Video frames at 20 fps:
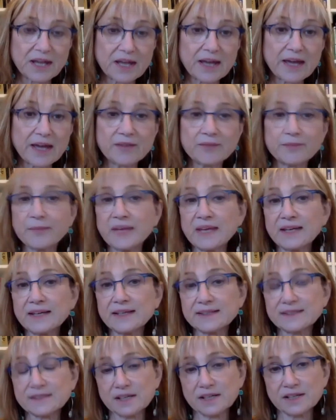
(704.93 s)
and
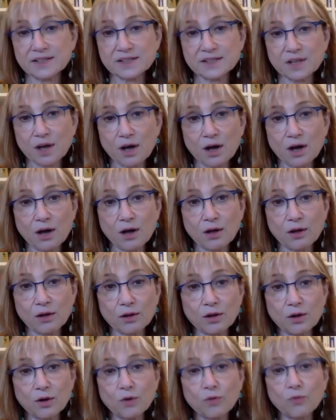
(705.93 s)
makes us
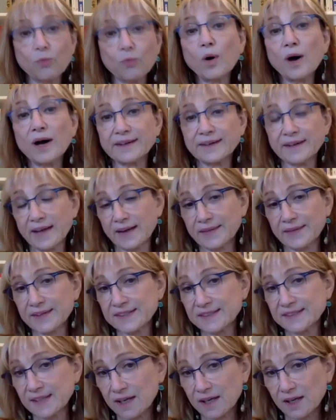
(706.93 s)
all one and the
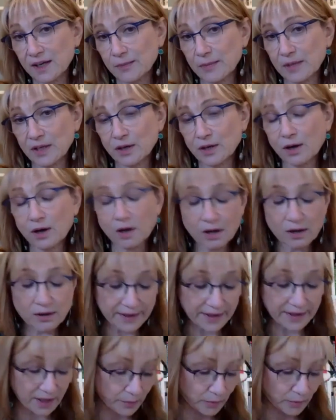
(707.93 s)
same, and all
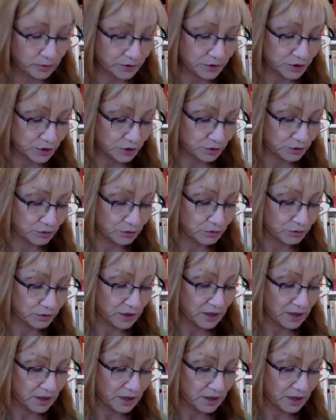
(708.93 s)
able to